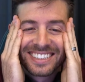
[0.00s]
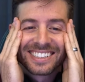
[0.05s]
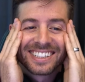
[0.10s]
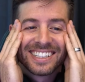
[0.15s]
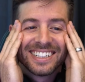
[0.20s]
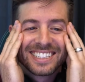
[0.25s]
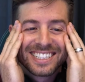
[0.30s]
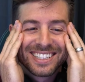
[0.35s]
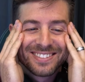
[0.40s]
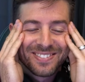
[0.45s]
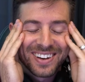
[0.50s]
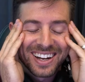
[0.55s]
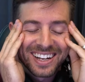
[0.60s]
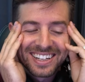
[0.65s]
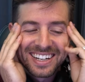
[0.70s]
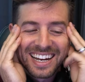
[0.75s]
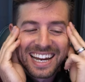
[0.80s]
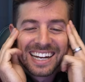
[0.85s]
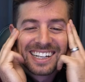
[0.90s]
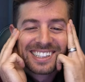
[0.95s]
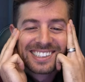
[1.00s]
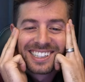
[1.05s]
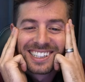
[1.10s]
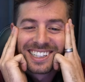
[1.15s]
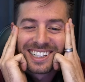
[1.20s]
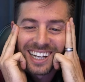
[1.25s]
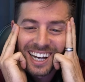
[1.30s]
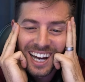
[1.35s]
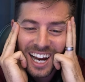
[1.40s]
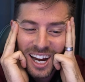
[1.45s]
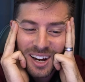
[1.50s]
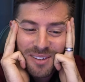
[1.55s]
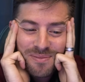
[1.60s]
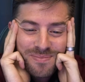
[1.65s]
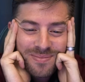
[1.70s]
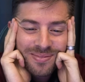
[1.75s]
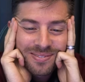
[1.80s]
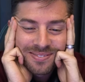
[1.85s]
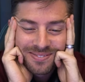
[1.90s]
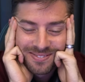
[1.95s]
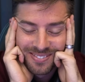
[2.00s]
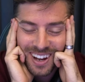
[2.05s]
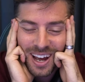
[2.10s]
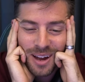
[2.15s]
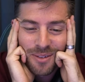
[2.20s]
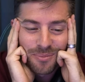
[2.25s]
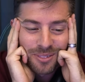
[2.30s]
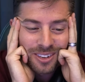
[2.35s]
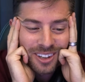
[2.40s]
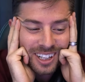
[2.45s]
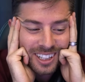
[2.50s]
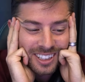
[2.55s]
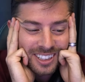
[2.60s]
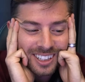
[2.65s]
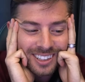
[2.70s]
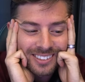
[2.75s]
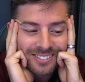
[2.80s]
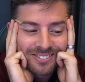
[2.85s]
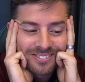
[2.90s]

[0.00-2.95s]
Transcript: sees the button exit game and clicked it.